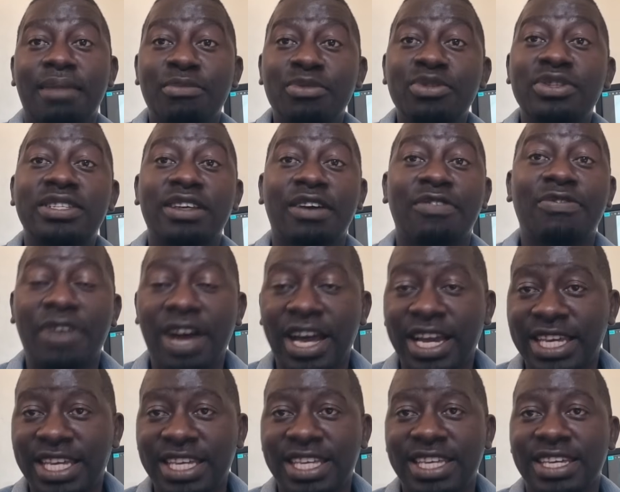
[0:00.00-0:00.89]
Musa
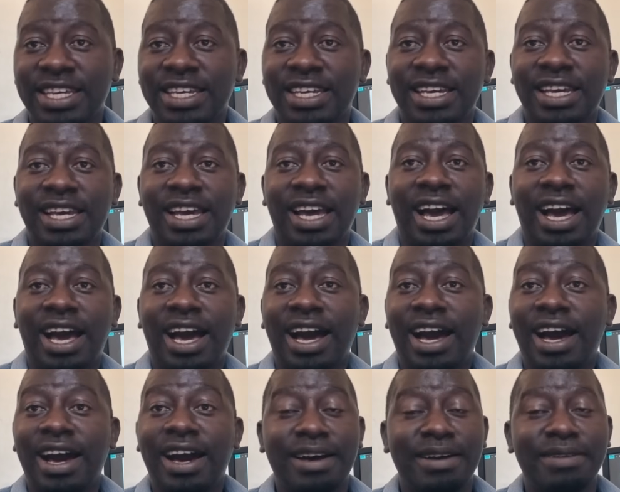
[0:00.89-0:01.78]

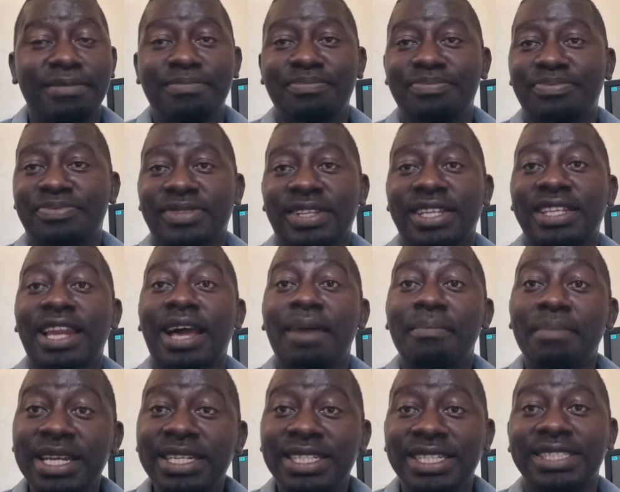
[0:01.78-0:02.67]
Faki,
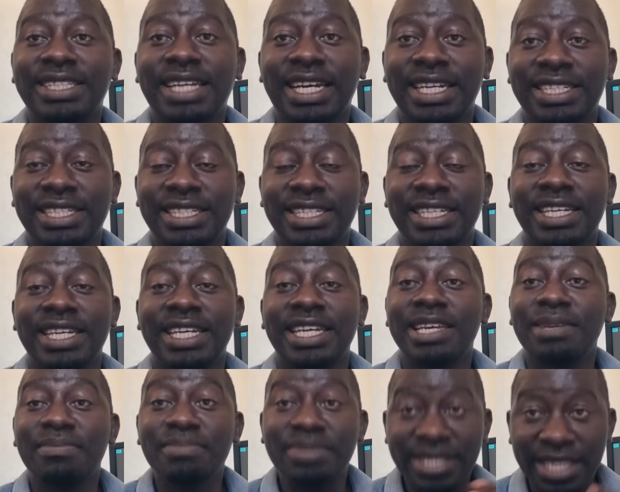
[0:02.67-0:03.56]
lamented that
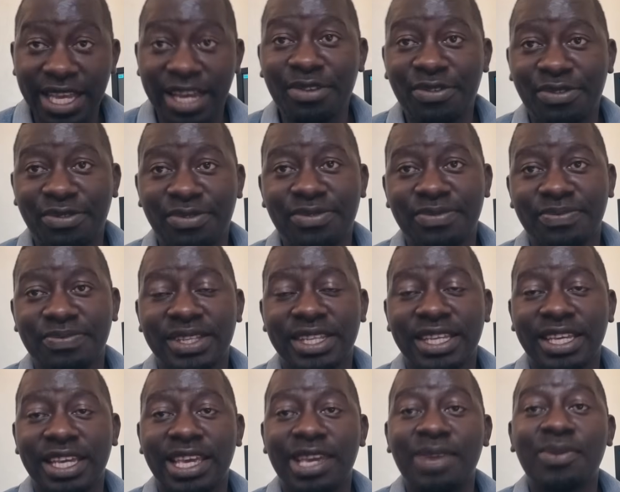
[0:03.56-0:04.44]
himself
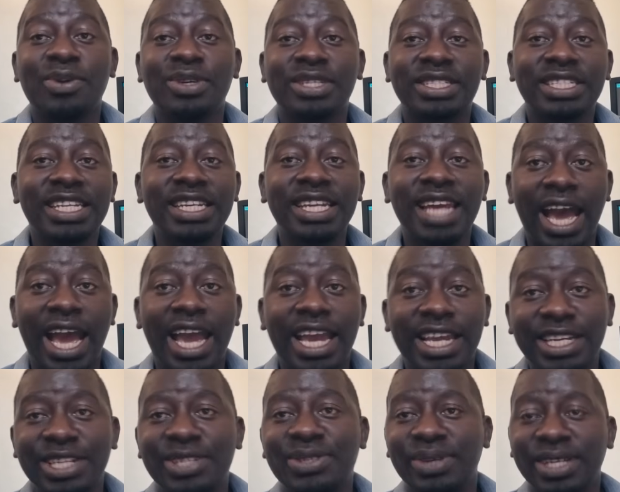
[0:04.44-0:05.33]
he was
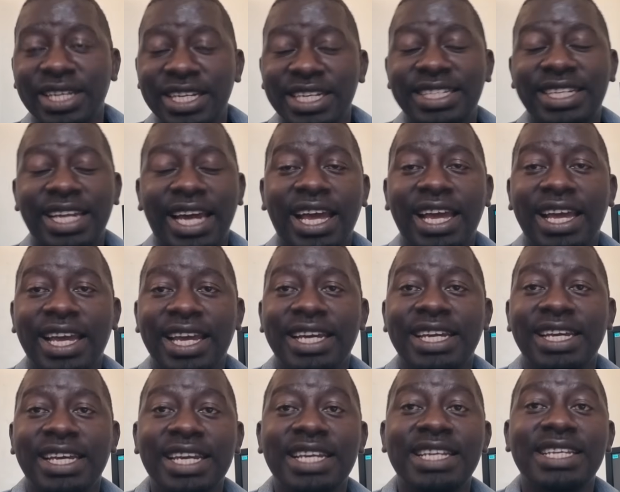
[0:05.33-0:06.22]
denied to enter
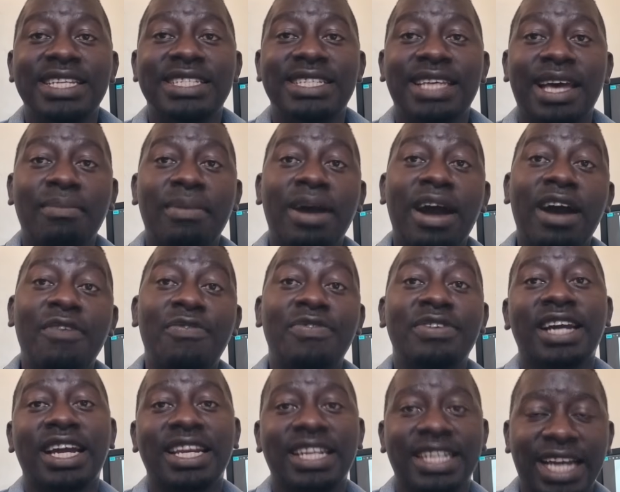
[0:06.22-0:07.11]
in some
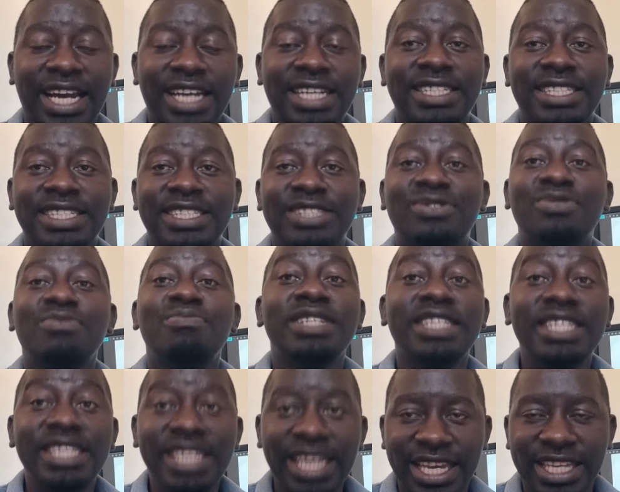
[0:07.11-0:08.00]
African countries to
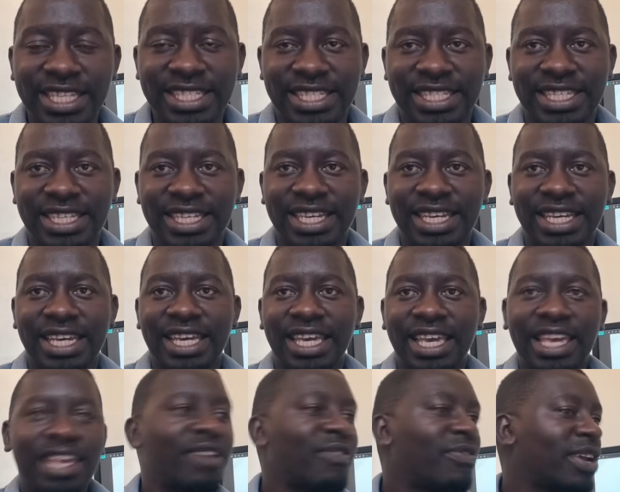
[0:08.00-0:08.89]
mediate,
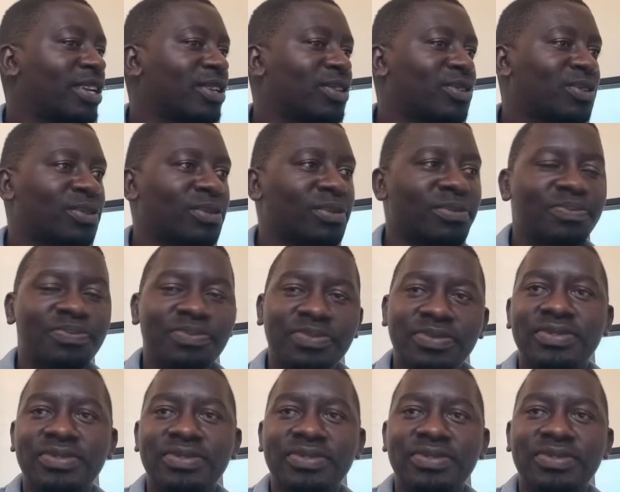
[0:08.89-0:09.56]
even to